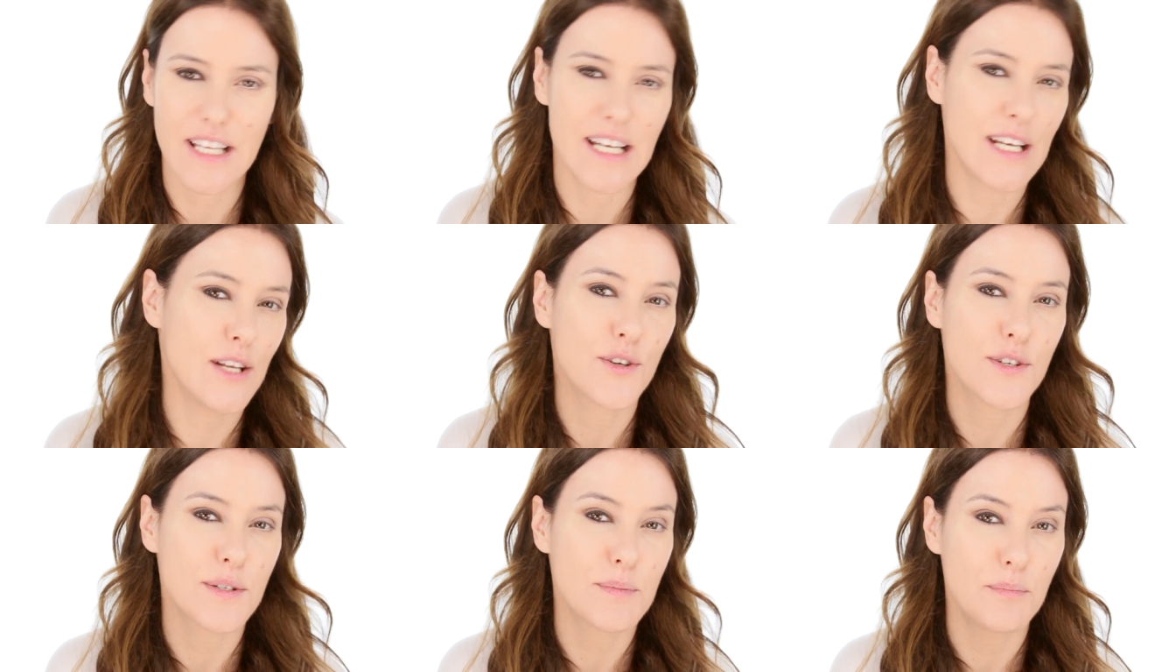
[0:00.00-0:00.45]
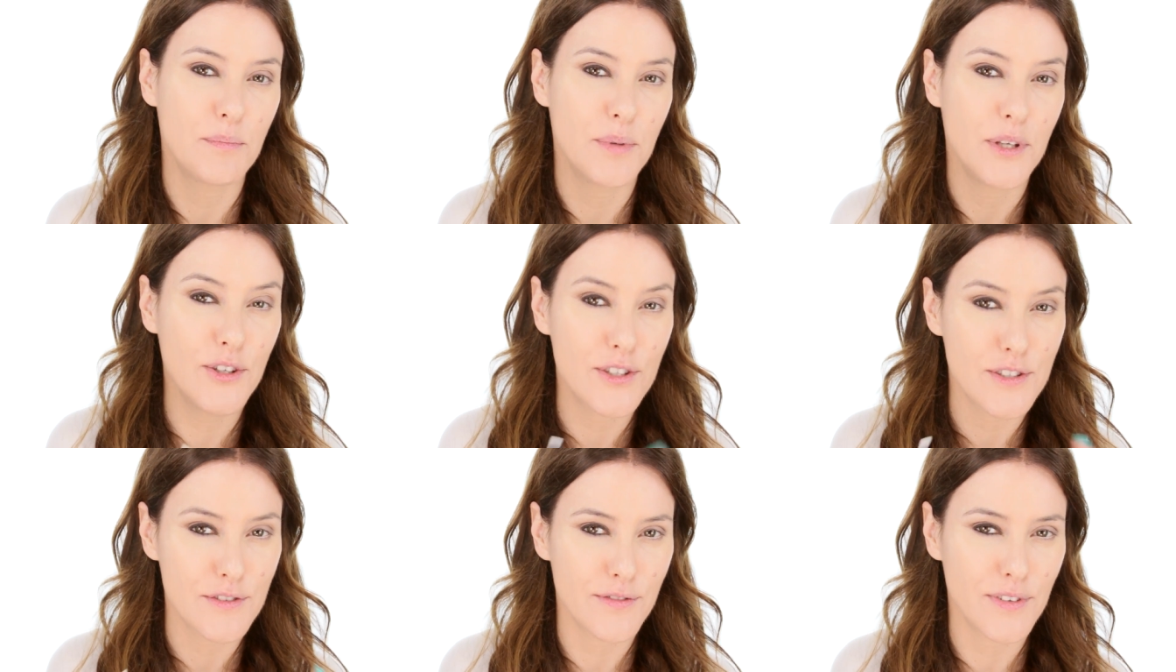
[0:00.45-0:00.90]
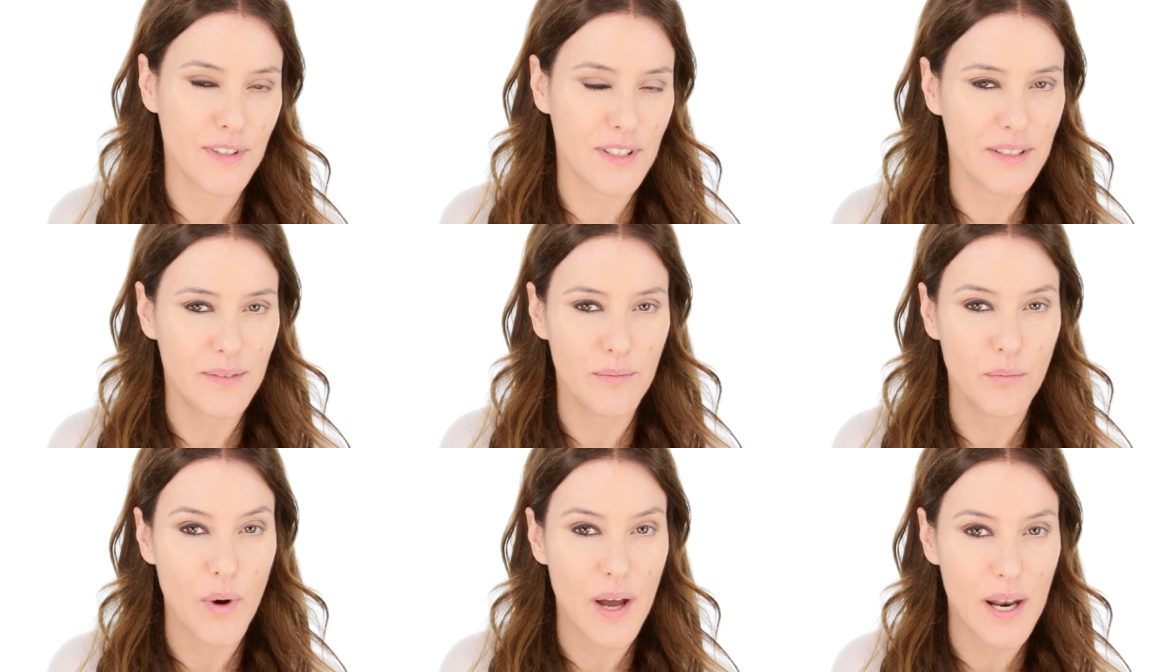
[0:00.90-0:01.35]
It looks beautiful
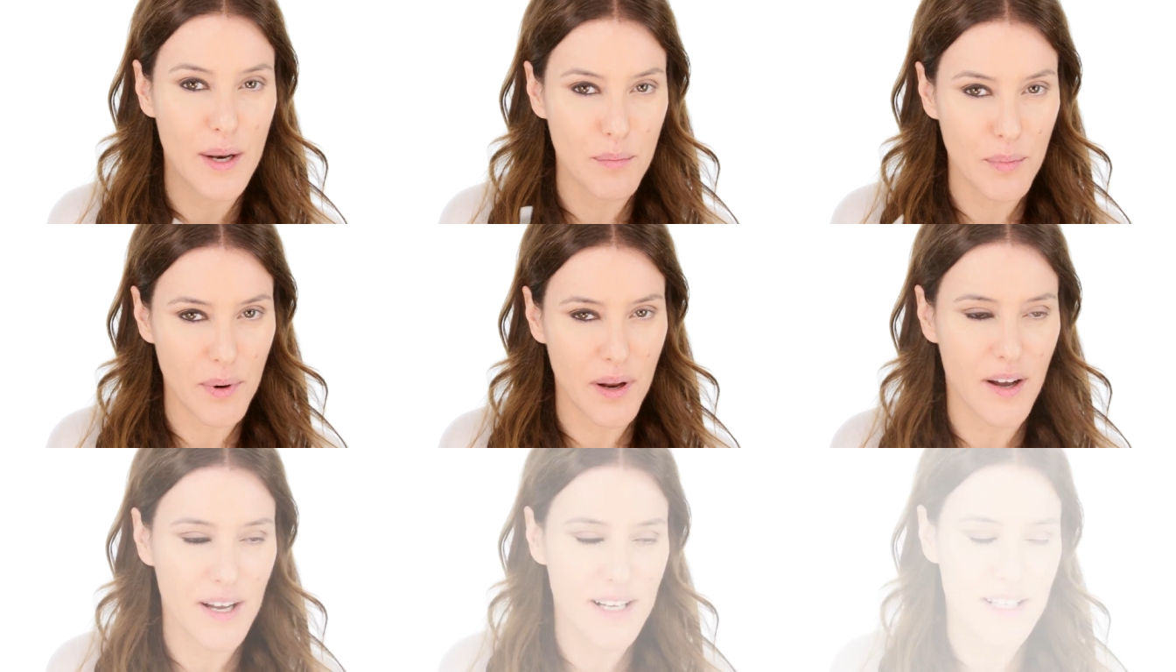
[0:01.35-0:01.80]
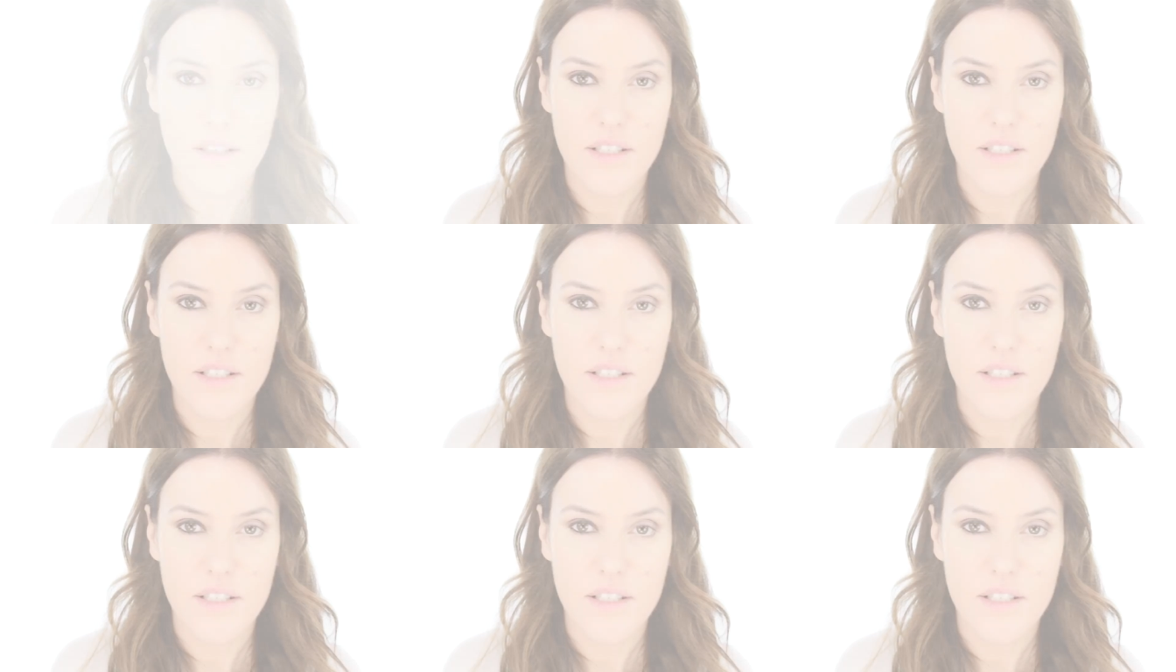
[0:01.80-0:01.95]
and well applied.